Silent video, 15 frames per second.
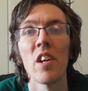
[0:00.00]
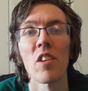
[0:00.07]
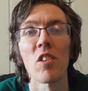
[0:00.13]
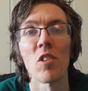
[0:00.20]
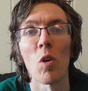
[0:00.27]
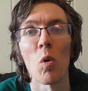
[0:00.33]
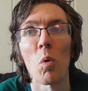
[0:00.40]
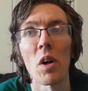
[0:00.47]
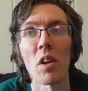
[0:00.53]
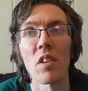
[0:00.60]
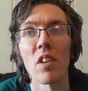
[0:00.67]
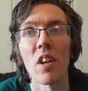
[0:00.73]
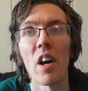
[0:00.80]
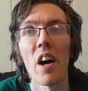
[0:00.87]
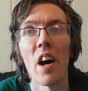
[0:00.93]
so
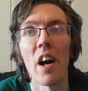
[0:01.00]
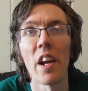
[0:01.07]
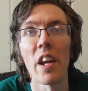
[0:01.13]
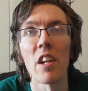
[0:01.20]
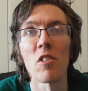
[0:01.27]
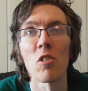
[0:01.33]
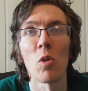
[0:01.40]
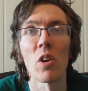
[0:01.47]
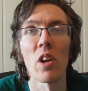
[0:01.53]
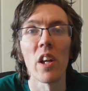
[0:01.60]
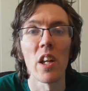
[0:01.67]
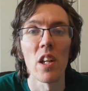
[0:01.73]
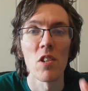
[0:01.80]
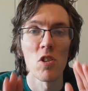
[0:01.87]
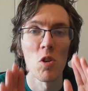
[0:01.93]
that I can sort of get